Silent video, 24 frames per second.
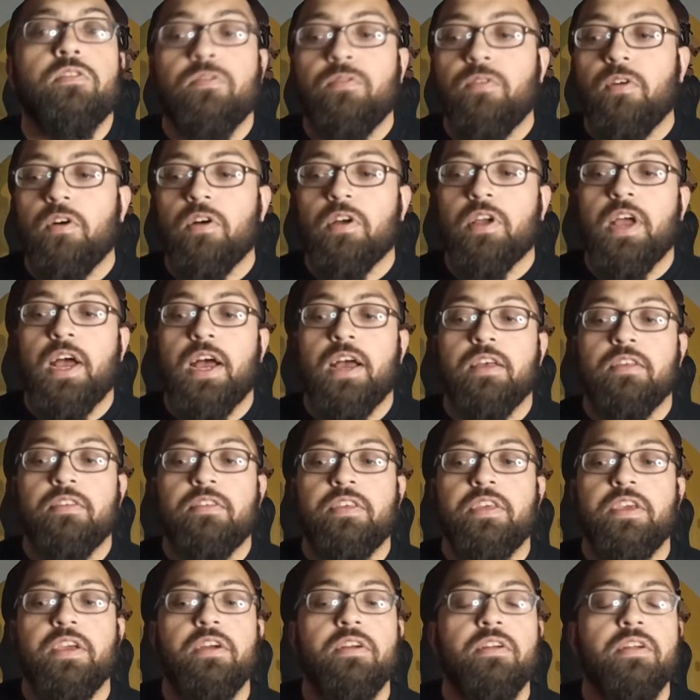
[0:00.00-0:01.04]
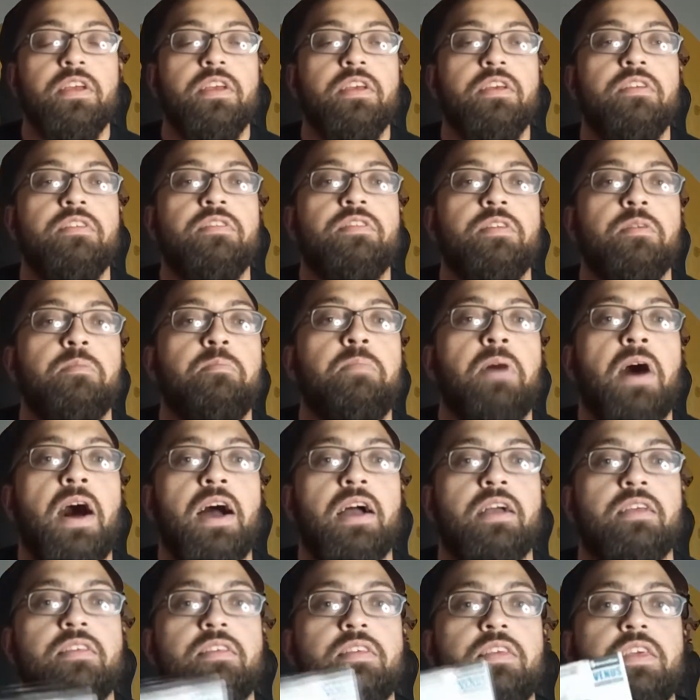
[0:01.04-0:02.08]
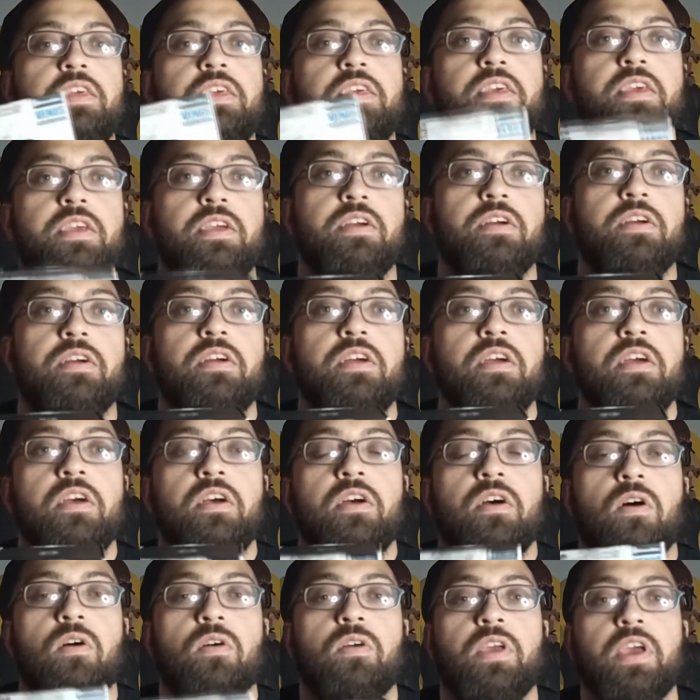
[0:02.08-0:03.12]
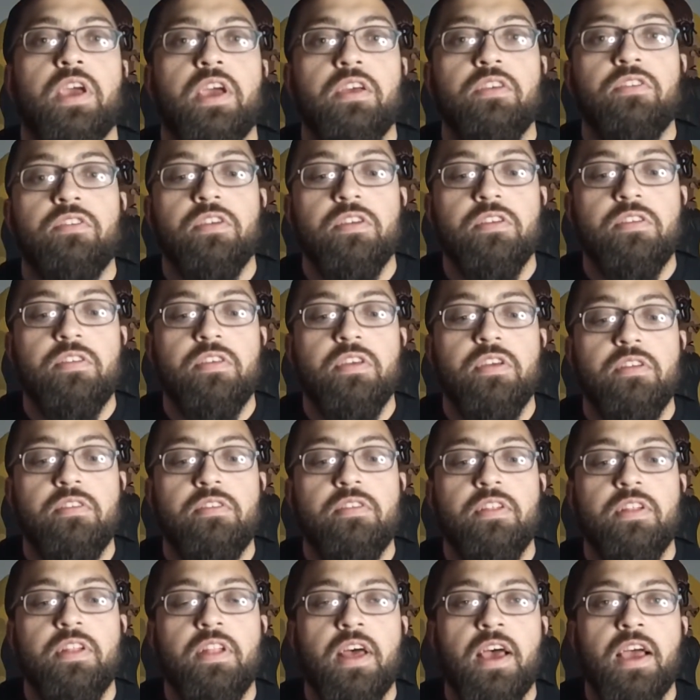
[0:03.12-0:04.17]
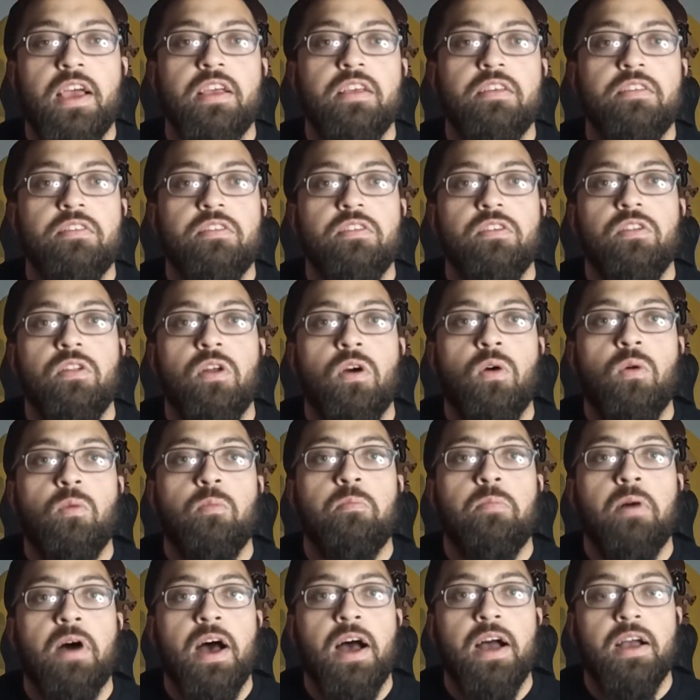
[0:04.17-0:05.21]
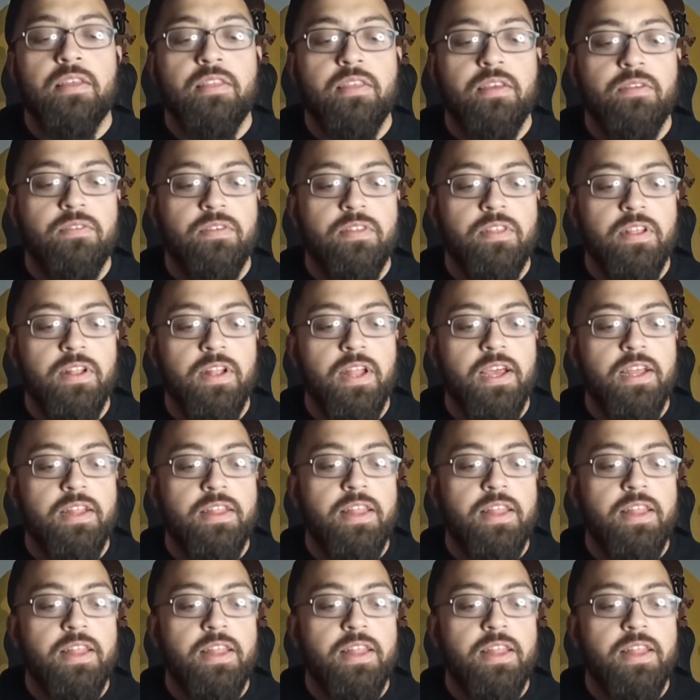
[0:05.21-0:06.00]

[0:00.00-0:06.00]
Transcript: of all guys, here is the box here. Okay, as you can see, it's a nice, box, everything like